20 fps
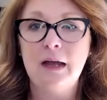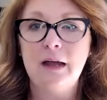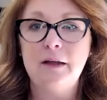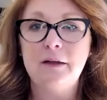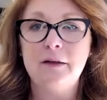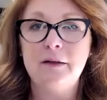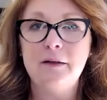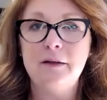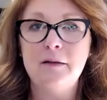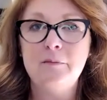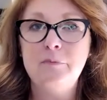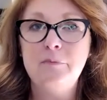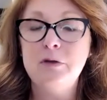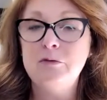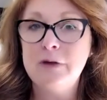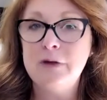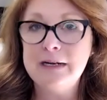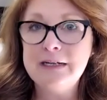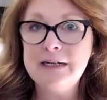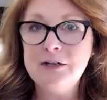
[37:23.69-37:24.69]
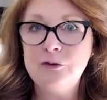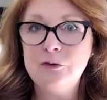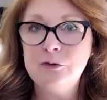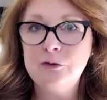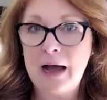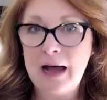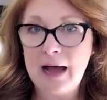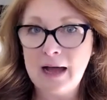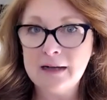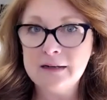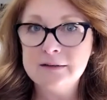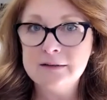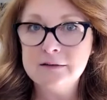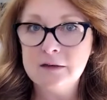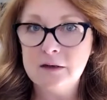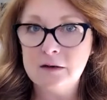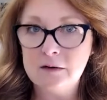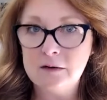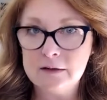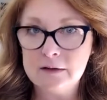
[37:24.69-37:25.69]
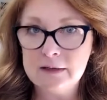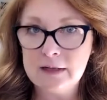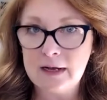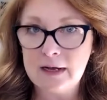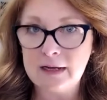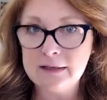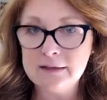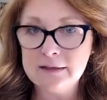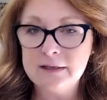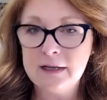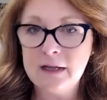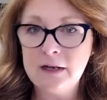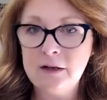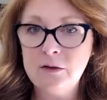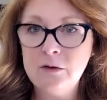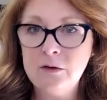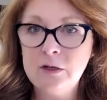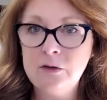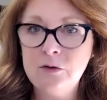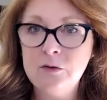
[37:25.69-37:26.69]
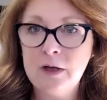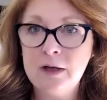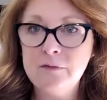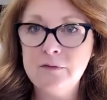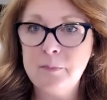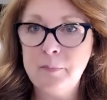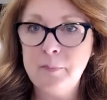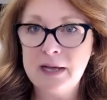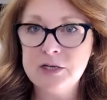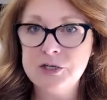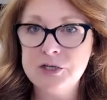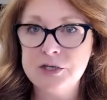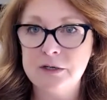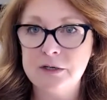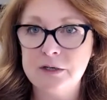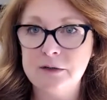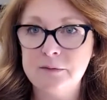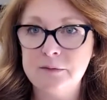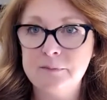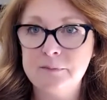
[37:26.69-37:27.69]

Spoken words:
be ready to act on that, and you need to have a passion.